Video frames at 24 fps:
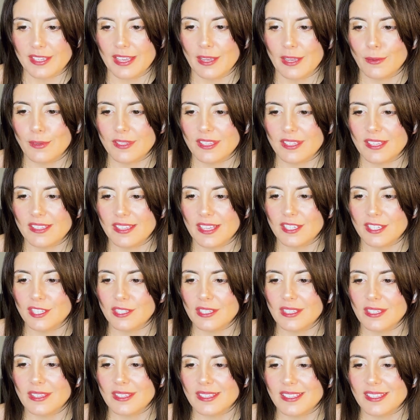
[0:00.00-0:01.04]
It was
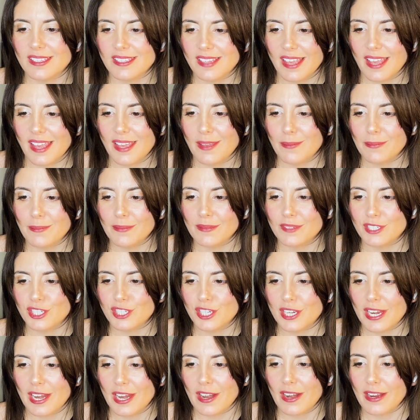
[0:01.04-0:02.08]
essentially the same
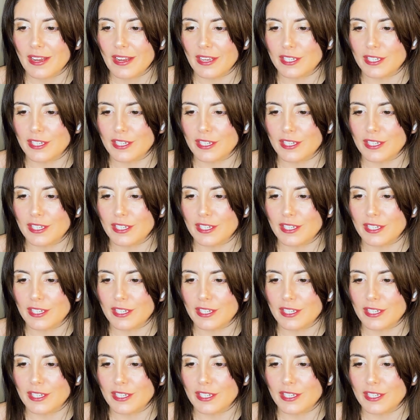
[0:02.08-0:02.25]
generic